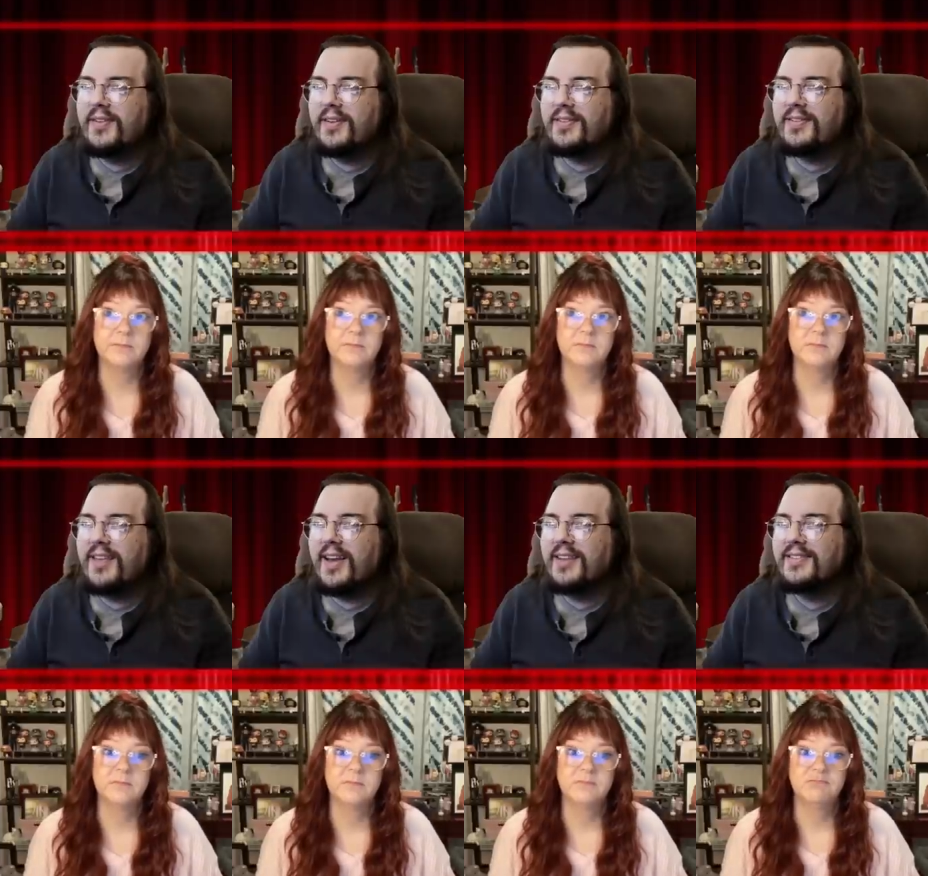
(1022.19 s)
Speaker 1: But,
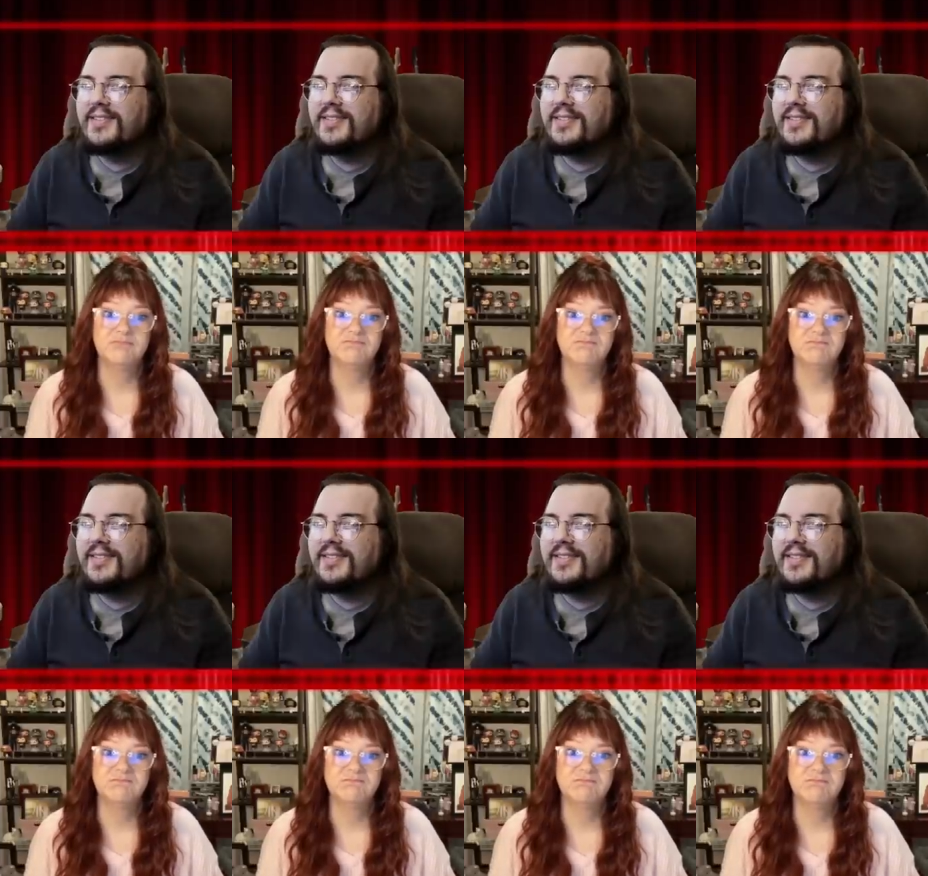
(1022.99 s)
yeah.
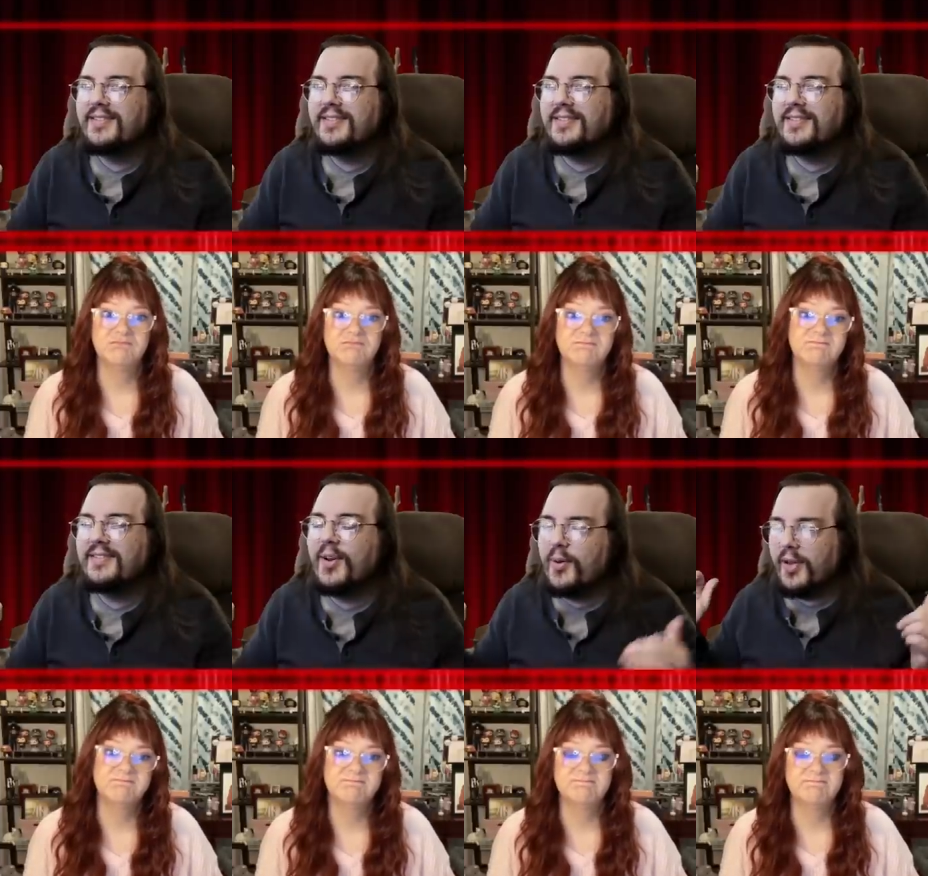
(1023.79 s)

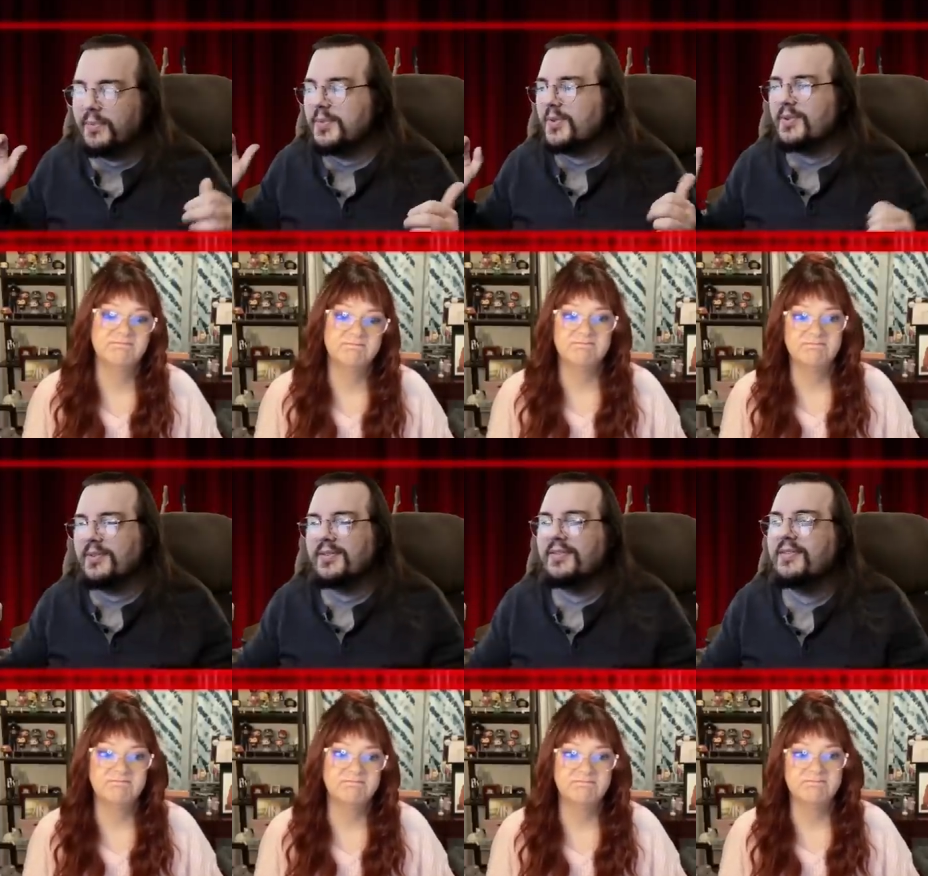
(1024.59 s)
No thumbs.
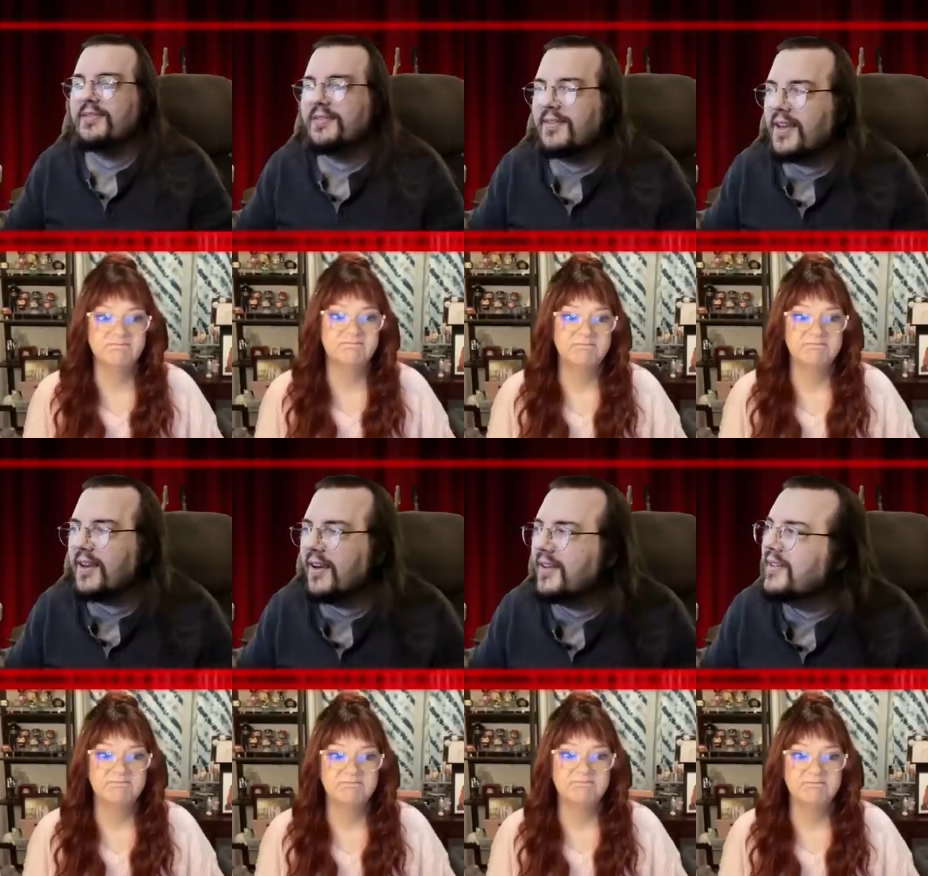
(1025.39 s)

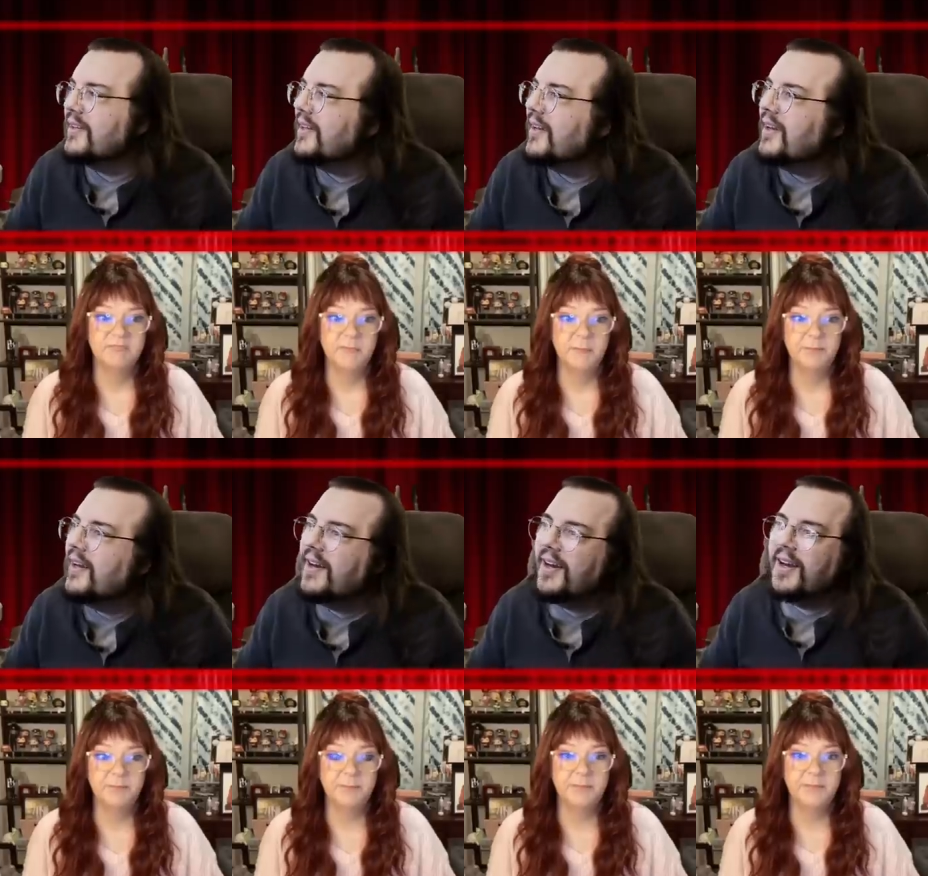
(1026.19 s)
Thank God.
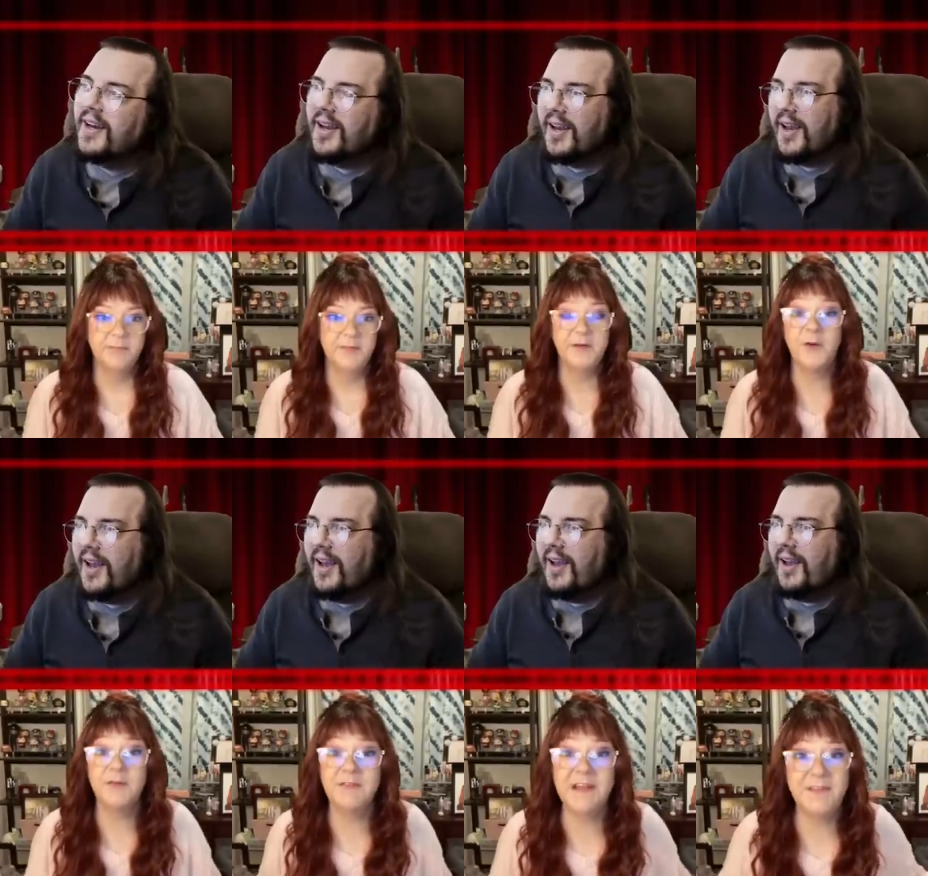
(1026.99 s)

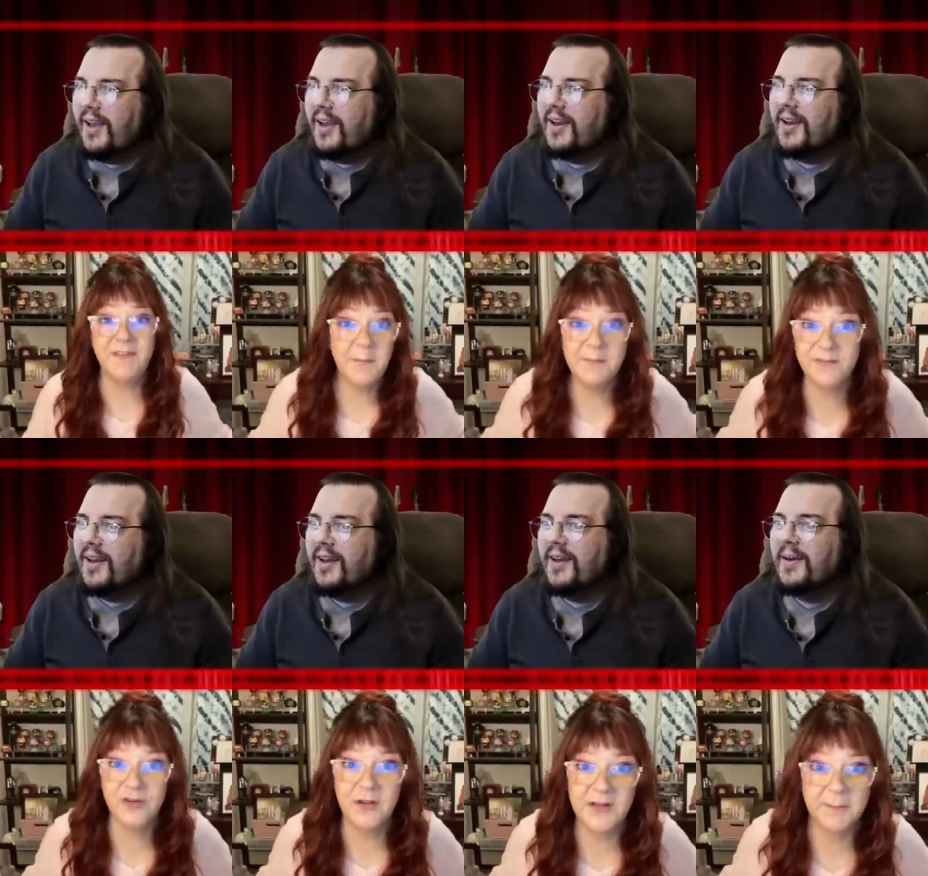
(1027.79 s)
Speaker 2: You don't even need
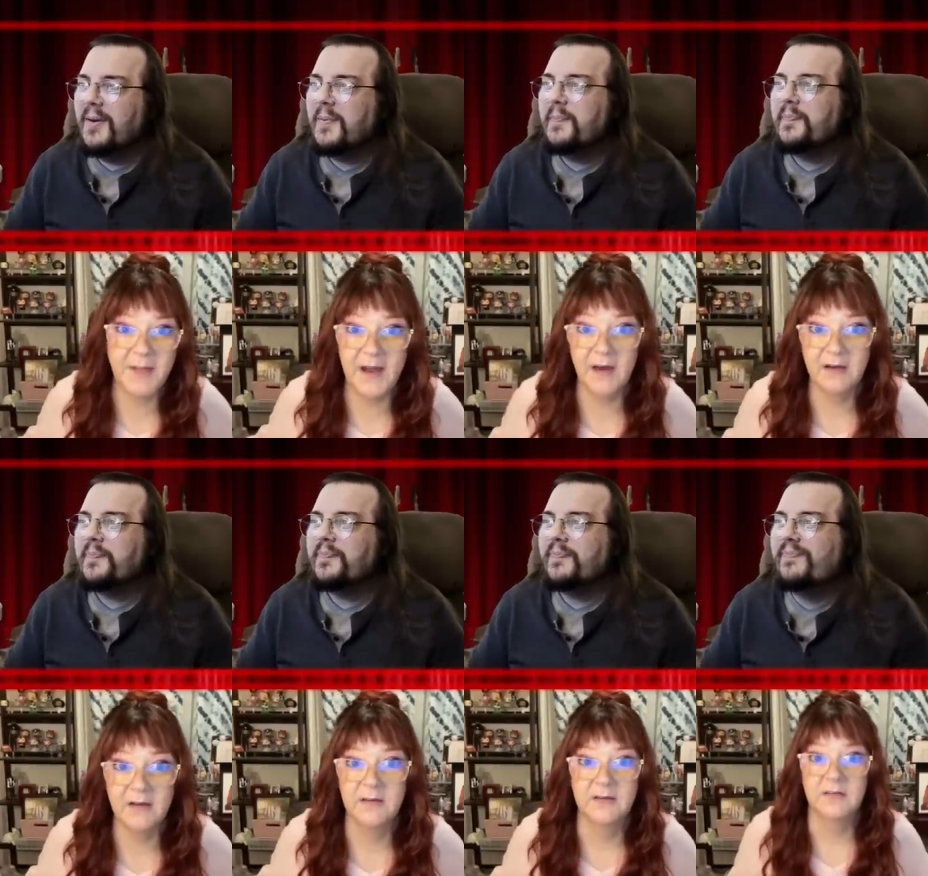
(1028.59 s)
thumbs to look up
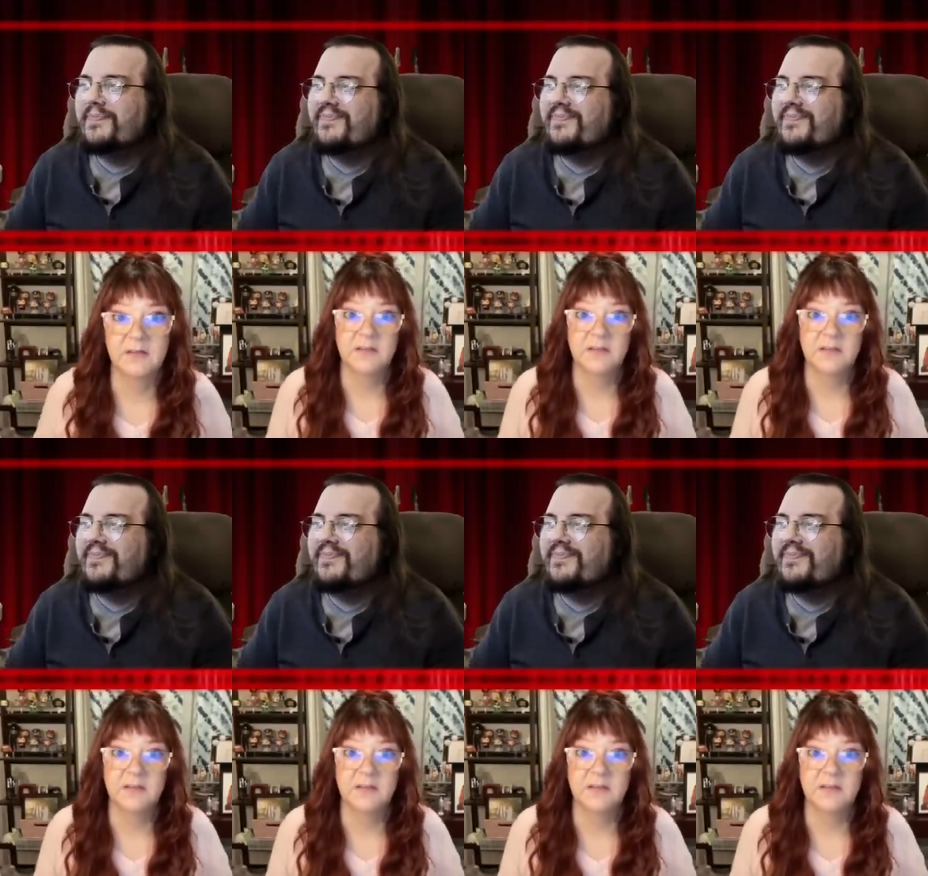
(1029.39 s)
there.